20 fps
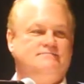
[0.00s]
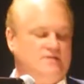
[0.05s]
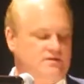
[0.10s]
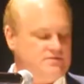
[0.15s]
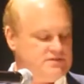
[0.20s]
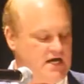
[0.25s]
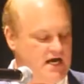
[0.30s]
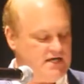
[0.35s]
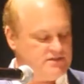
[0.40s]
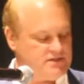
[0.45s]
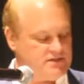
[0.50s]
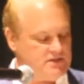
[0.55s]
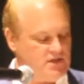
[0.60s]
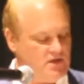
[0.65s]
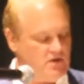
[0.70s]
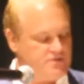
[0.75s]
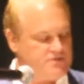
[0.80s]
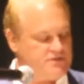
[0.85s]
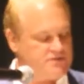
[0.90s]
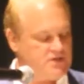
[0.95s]
Those guys are the
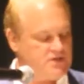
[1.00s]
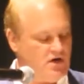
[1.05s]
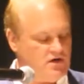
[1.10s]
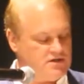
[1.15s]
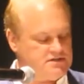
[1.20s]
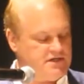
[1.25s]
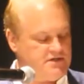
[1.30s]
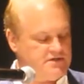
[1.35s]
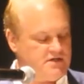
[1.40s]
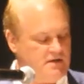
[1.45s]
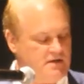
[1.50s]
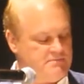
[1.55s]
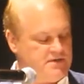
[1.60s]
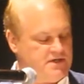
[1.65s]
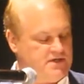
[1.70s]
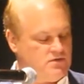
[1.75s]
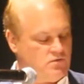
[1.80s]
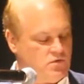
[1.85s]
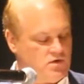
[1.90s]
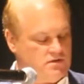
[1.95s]
largest call center
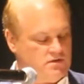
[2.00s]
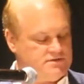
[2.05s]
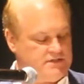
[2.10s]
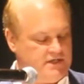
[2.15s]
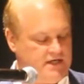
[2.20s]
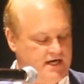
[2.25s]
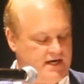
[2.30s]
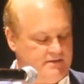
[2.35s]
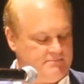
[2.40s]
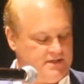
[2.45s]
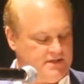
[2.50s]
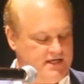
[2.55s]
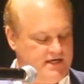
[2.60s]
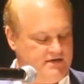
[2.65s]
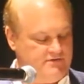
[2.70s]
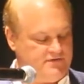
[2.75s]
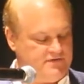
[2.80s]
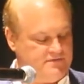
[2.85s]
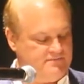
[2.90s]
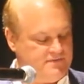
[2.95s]
company in the world today, I
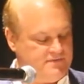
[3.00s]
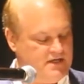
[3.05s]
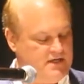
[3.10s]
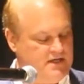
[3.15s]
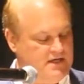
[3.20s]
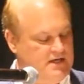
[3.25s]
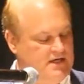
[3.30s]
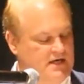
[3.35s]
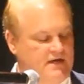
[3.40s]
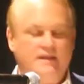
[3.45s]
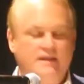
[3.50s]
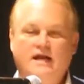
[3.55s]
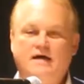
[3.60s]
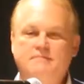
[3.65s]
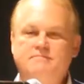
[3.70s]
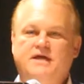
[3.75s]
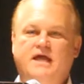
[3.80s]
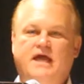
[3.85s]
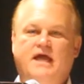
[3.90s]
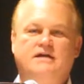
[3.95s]
believe. And then
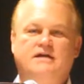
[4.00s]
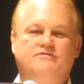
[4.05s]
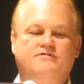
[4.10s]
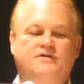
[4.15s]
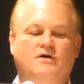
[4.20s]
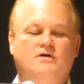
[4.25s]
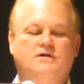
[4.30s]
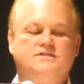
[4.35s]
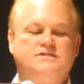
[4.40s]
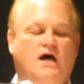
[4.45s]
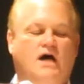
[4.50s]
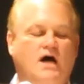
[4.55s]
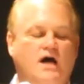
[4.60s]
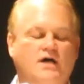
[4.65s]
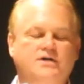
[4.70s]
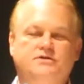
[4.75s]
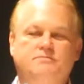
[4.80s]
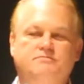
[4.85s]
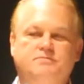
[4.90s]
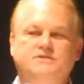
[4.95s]
I began to focus
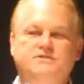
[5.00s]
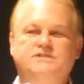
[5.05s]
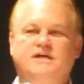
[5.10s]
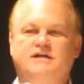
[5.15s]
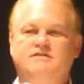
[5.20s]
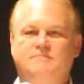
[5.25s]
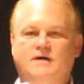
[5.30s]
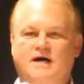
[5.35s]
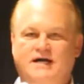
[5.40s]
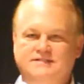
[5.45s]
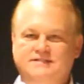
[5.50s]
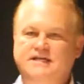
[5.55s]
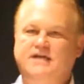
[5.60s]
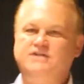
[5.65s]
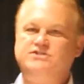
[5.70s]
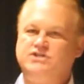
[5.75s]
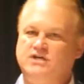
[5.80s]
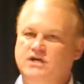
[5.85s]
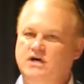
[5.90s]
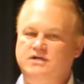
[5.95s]
100% of my
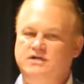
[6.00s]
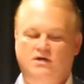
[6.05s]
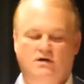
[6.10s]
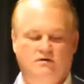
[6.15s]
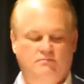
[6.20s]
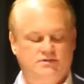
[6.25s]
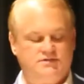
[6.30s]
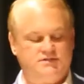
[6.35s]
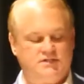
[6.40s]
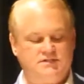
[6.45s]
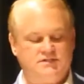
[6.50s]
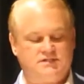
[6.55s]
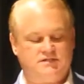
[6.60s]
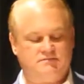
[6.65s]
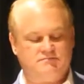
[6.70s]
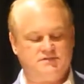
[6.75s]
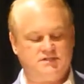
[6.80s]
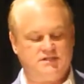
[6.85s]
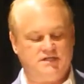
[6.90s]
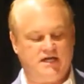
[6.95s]
attention on Noble
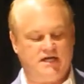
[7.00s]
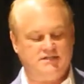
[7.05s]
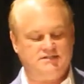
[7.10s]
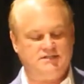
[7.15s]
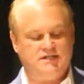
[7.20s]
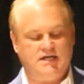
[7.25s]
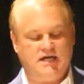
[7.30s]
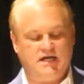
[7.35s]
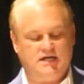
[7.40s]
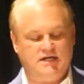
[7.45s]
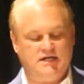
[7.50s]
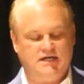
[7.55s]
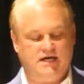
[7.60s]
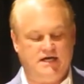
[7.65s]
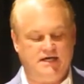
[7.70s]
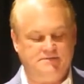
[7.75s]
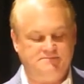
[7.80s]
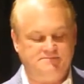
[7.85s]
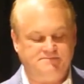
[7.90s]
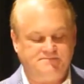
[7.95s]
Systems in
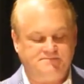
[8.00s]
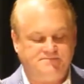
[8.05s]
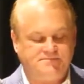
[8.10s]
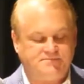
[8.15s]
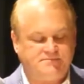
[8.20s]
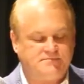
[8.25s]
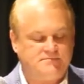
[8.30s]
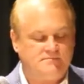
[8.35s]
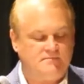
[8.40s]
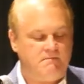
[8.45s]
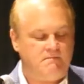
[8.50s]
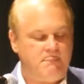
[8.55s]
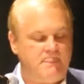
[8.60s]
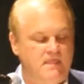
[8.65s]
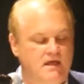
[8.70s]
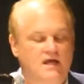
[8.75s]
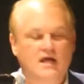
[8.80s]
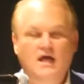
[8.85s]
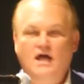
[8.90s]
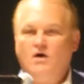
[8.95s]
1999.
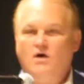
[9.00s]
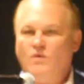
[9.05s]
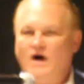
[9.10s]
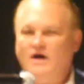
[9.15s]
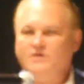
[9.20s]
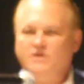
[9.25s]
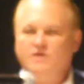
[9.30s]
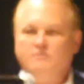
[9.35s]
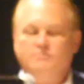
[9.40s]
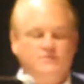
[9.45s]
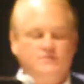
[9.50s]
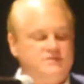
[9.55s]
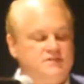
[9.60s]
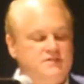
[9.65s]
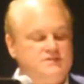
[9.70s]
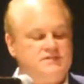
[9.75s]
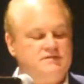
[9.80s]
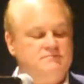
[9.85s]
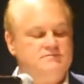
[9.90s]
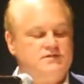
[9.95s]
While Noble
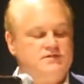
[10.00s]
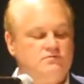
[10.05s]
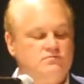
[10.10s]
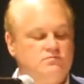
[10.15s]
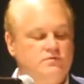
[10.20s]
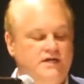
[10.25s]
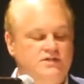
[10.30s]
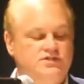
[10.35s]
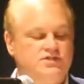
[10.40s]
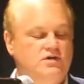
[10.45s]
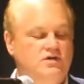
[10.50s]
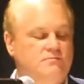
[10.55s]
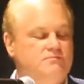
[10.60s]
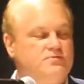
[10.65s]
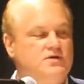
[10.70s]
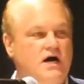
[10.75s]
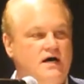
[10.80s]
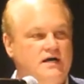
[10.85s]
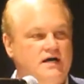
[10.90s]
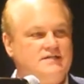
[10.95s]
Systems' original
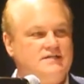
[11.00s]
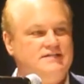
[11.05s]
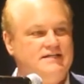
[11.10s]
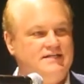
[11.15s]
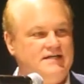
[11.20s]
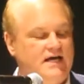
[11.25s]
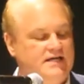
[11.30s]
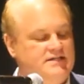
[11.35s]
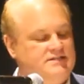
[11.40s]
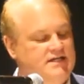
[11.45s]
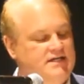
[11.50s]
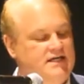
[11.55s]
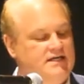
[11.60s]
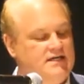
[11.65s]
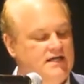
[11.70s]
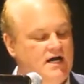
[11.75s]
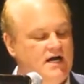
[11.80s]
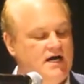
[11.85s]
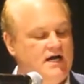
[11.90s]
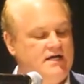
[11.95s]
product in
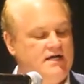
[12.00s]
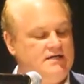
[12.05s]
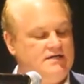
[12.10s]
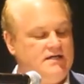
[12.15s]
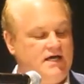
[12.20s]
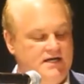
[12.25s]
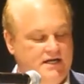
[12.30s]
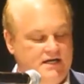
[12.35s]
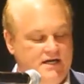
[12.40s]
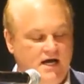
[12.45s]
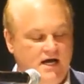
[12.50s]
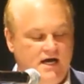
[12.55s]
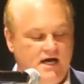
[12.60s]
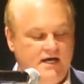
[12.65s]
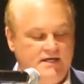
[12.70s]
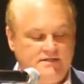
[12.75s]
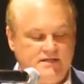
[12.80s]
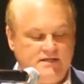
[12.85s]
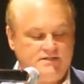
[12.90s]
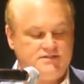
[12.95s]
1999,
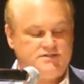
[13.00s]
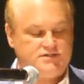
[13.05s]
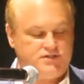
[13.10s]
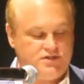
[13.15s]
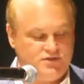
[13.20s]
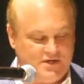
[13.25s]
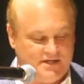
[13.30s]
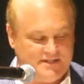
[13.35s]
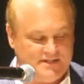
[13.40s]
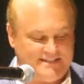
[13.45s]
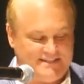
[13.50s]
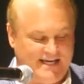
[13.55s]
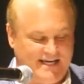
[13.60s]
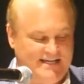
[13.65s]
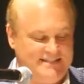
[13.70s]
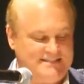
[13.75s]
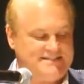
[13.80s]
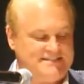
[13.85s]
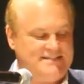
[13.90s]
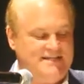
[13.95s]
as Stuart
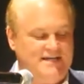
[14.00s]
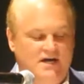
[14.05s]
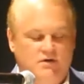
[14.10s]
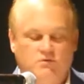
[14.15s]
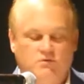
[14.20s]
says,